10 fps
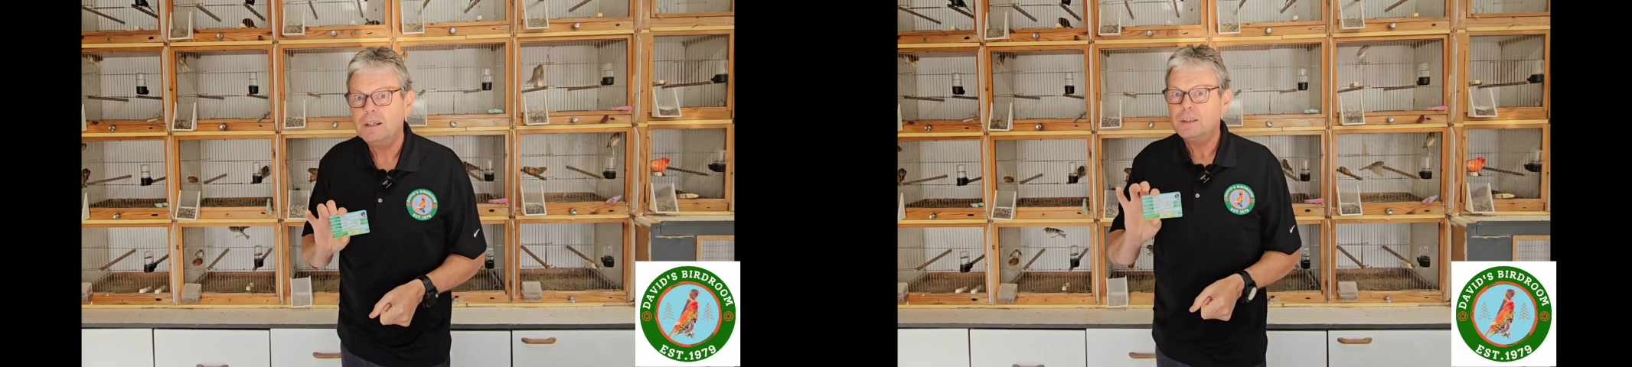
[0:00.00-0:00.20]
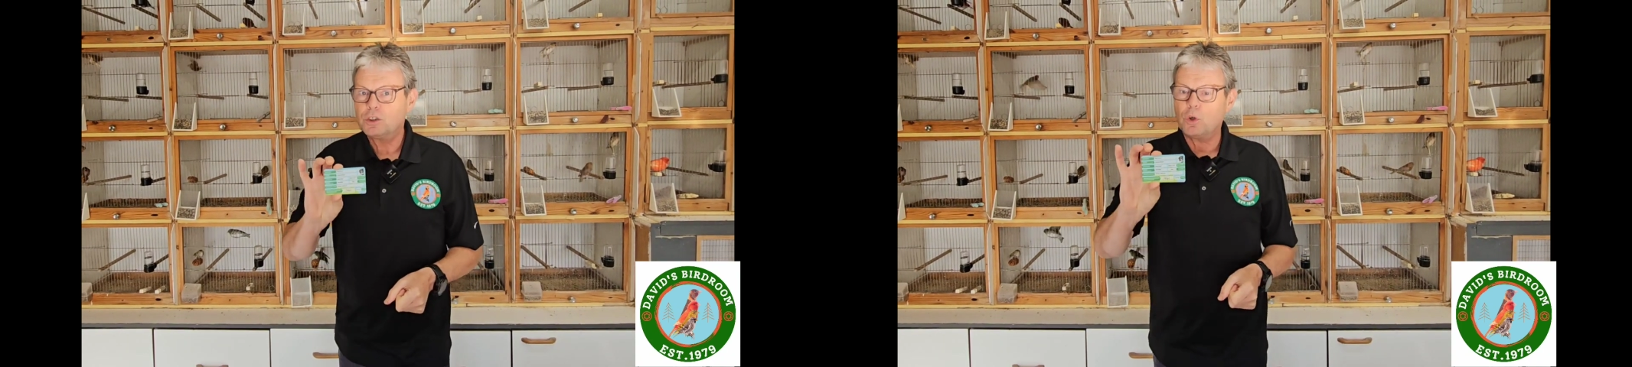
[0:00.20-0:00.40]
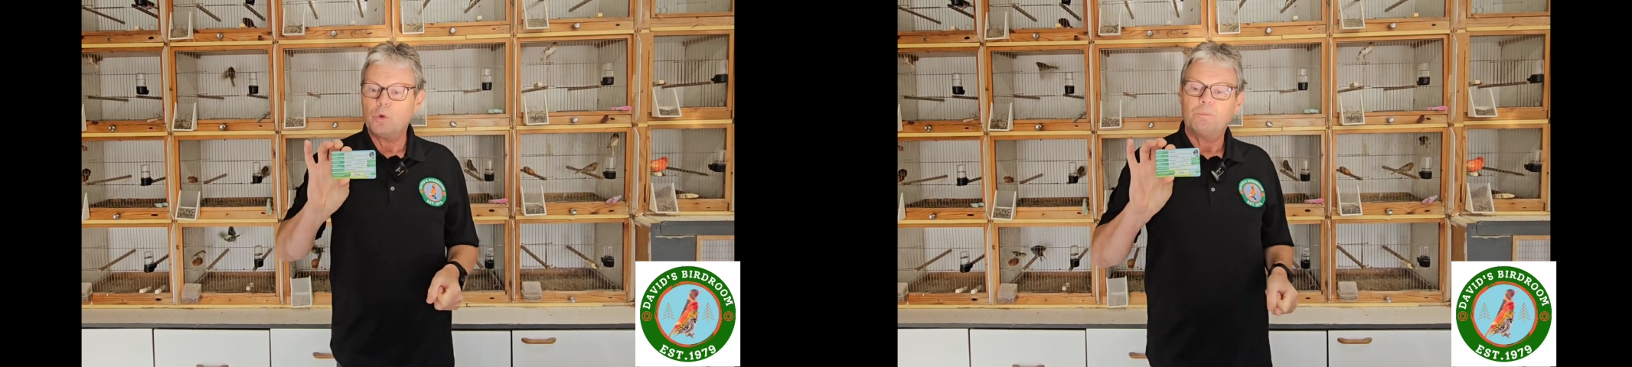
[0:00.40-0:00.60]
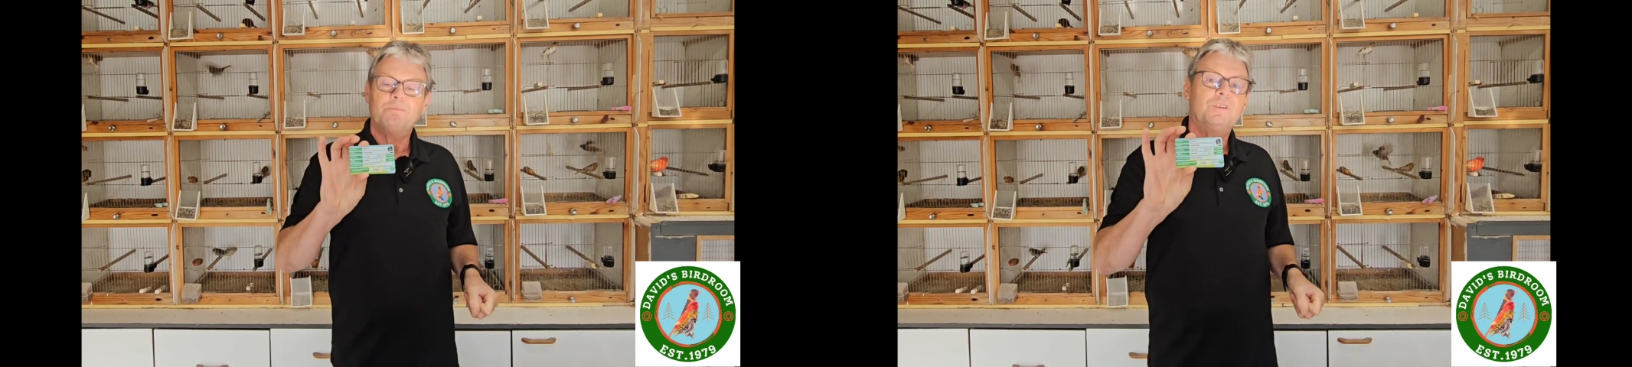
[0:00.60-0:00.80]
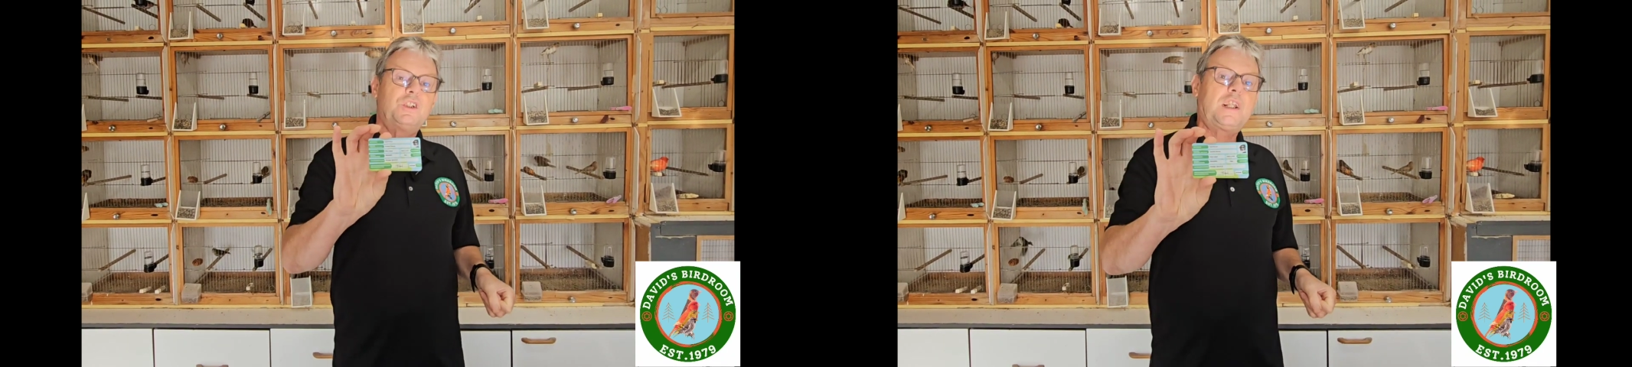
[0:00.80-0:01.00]
So,
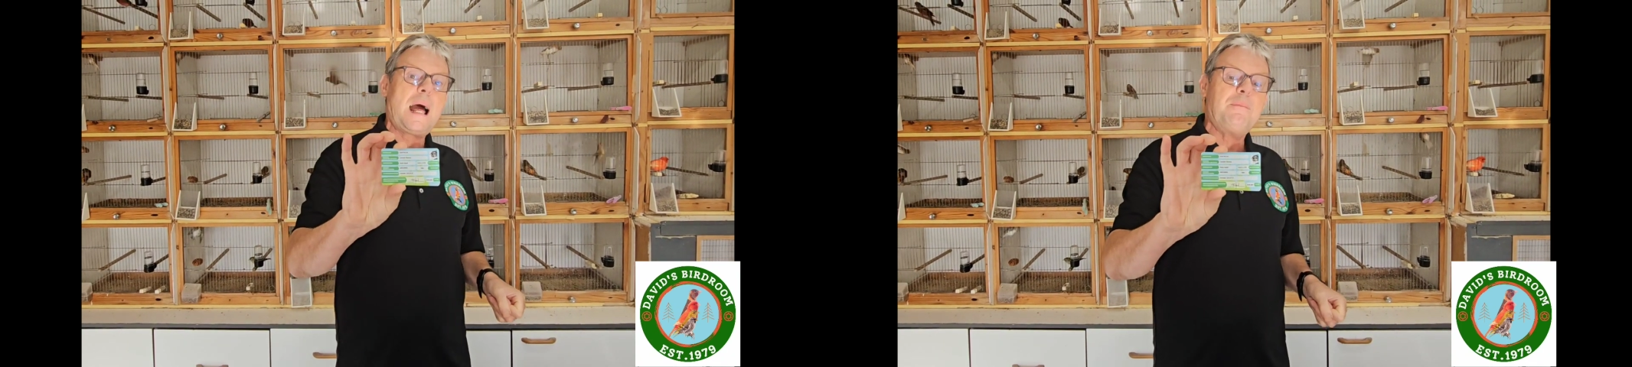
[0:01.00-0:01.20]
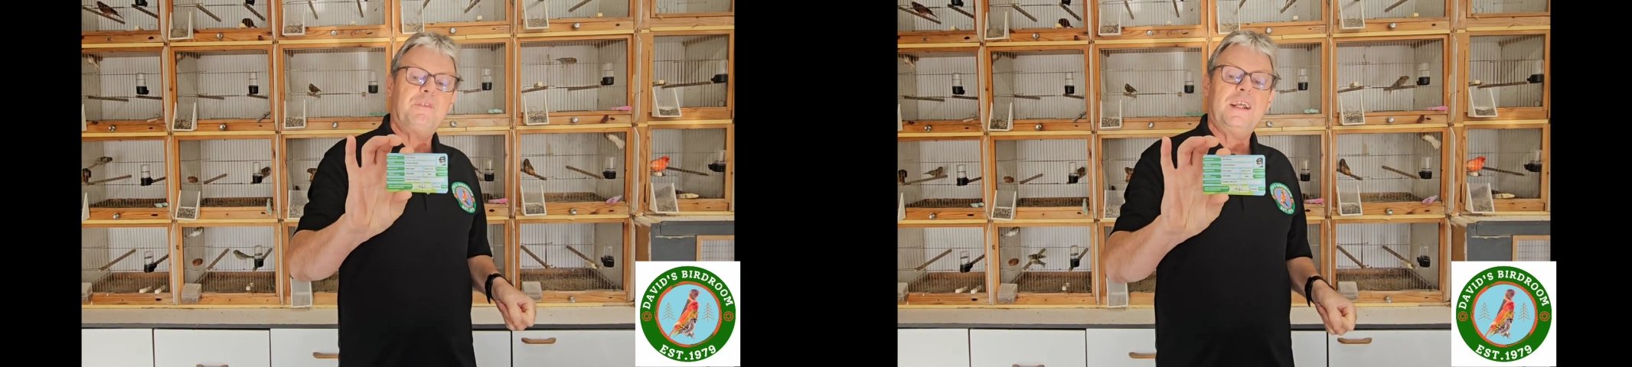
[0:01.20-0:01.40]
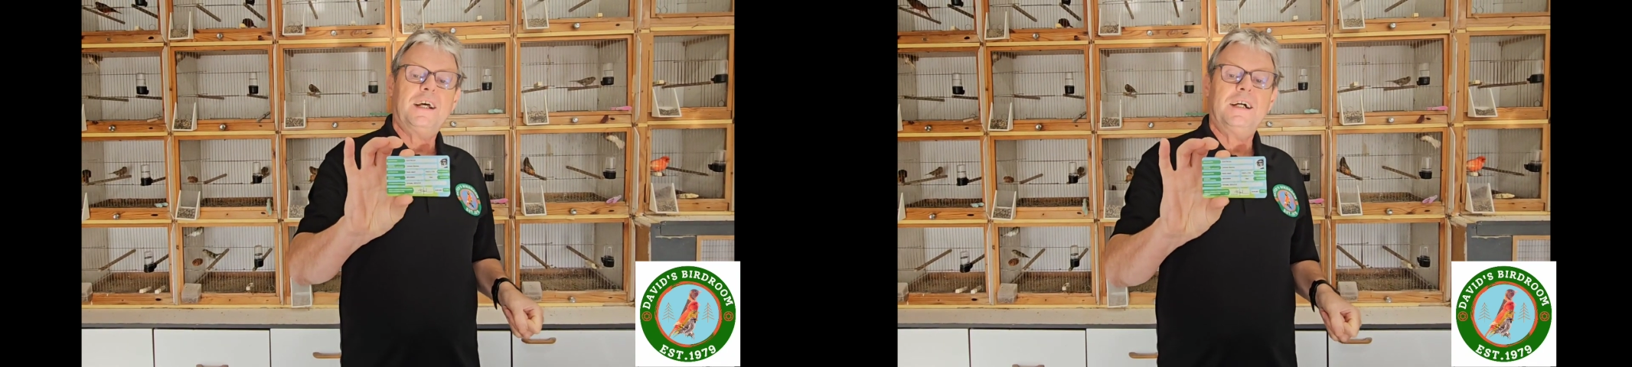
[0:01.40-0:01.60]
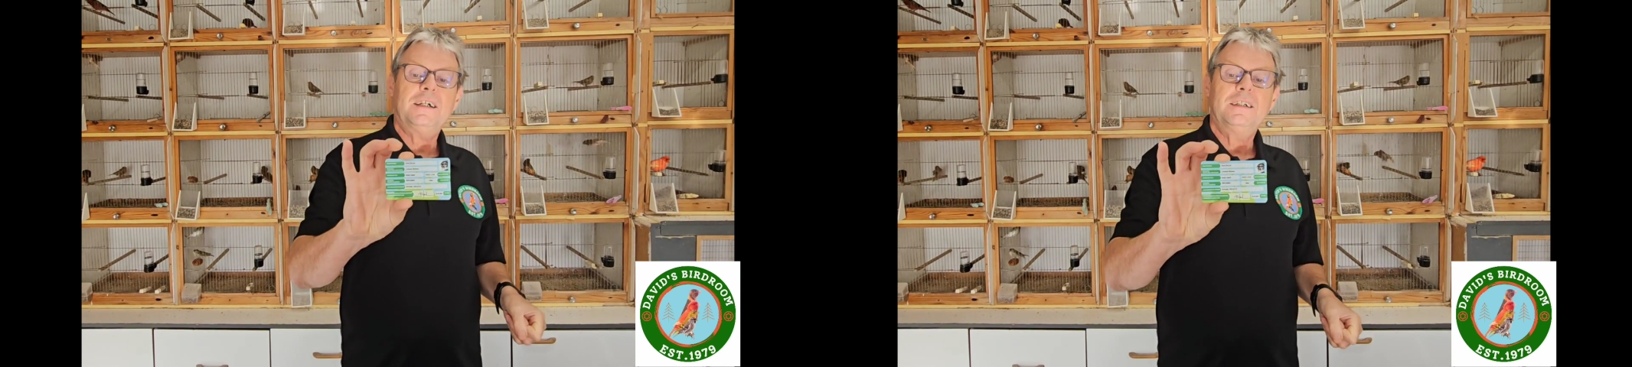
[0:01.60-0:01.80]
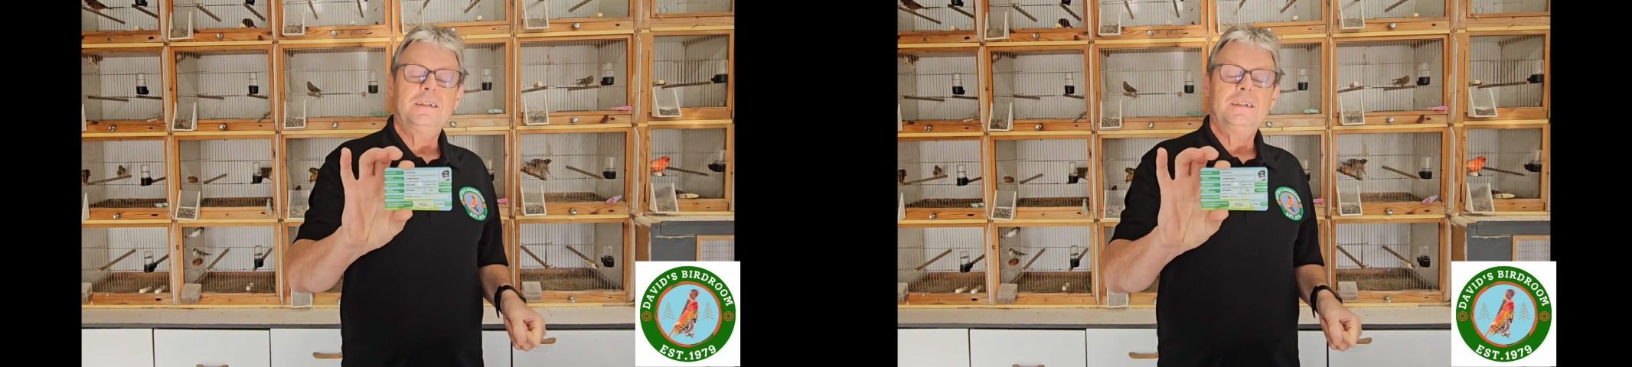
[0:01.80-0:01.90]
Vida,